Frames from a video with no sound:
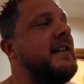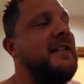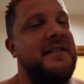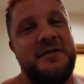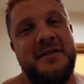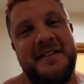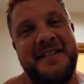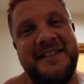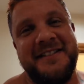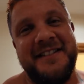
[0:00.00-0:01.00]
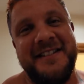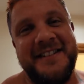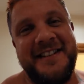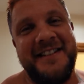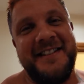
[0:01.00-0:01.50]
Oh shit, that is.
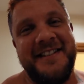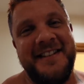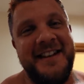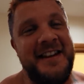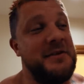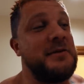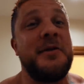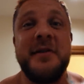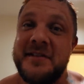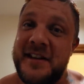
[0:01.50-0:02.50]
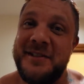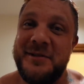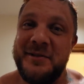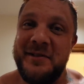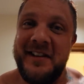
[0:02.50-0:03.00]
So stay
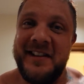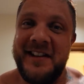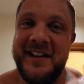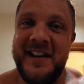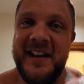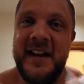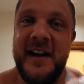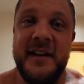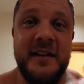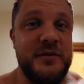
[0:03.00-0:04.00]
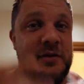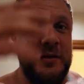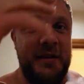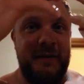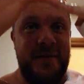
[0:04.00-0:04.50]
tuned and I'll
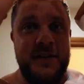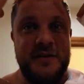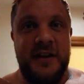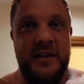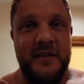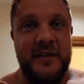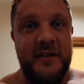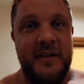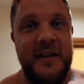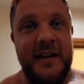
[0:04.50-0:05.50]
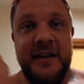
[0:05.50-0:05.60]
show you the finished article